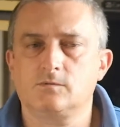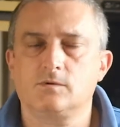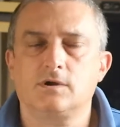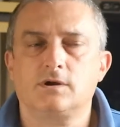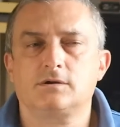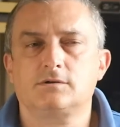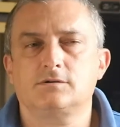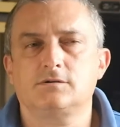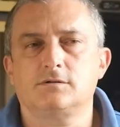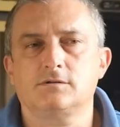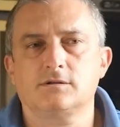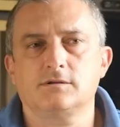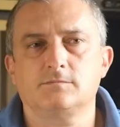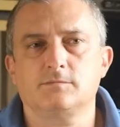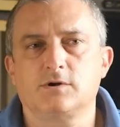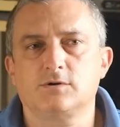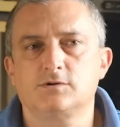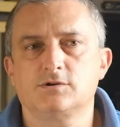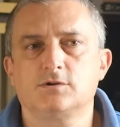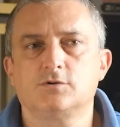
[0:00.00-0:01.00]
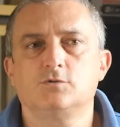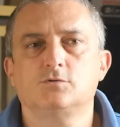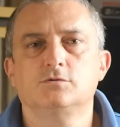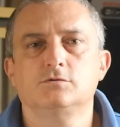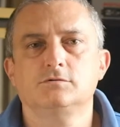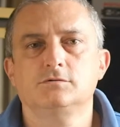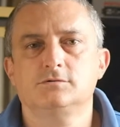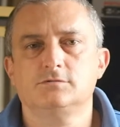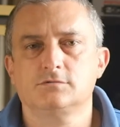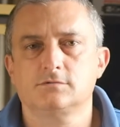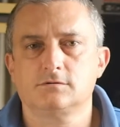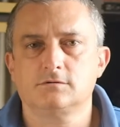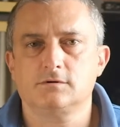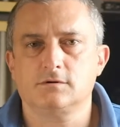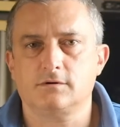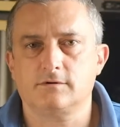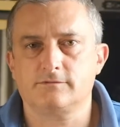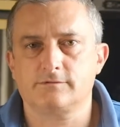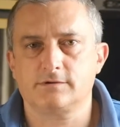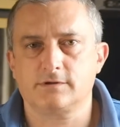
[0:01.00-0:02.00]
We are talking about the culture
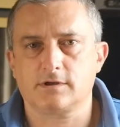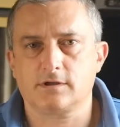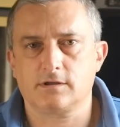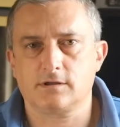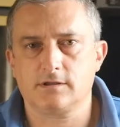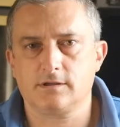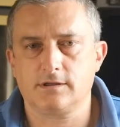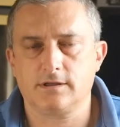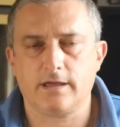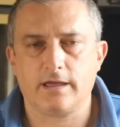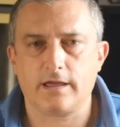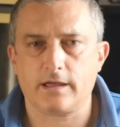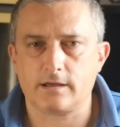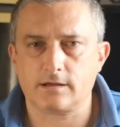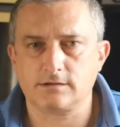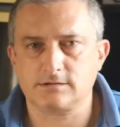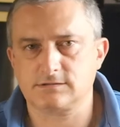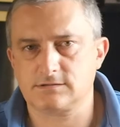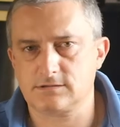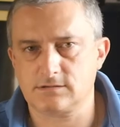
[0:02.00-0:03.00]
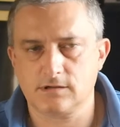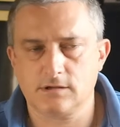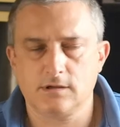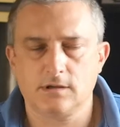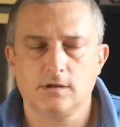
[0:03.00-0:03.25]
of the gangs,